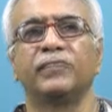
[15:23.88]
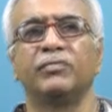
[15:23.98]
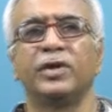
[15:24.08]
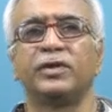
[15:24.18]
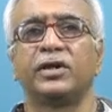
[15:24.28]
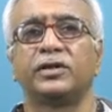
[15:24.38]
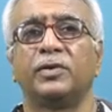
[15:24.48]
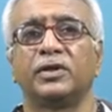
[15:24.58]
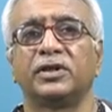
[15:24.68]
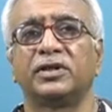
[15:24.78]
Materials
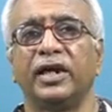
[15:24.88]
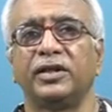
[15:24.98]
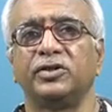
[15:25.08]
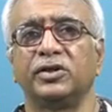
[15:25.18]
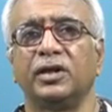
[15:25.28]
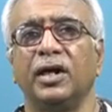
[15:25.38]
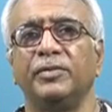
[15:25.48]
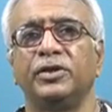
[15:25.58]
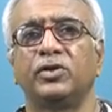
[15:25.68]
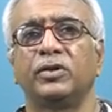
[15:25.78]
for this lecture have
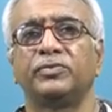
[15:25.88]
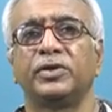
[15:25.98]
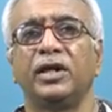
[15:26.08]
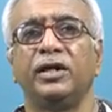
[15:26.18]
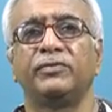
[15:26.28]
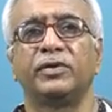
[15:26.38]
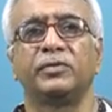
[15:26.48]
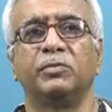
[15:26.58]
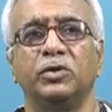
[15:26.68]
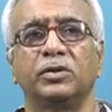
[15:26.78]
been drawn freely from
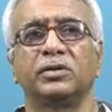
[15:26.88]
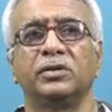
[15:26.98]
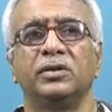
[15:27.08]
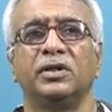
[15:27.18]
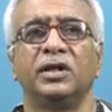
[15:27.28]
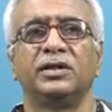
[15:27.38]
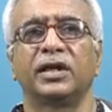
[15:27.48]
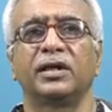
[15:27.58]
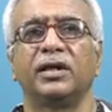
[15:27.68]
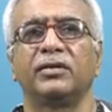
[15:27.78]
the book
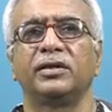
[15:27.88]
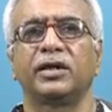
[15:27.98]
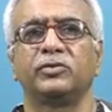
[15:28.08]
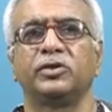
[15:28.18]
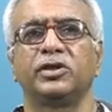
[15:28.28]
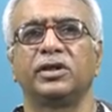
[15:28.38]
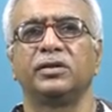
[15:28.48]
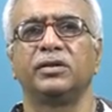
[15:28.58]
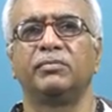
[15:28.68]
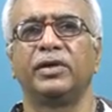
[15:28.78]
Second Language
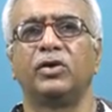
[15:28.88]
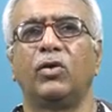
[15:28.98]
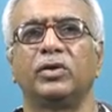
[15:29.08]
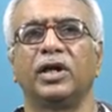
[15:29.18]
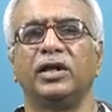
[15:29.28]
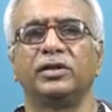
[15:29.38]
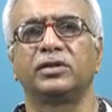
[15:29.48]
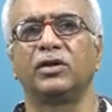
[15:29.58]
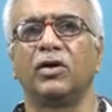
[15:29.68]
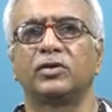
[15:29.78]
Acquisition by Robert
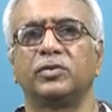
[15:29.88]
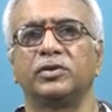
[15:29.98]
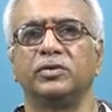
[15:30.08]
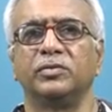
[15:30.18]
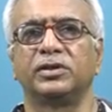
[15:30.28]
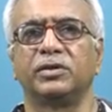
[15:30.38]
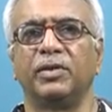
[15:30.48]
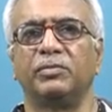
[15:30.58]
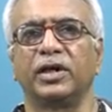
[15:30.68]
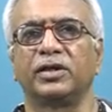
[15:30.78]
Ellis, Oxford University
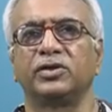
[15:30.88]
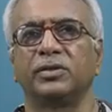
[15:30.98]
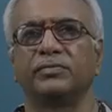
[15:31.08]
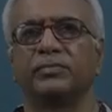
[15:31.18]
Publication.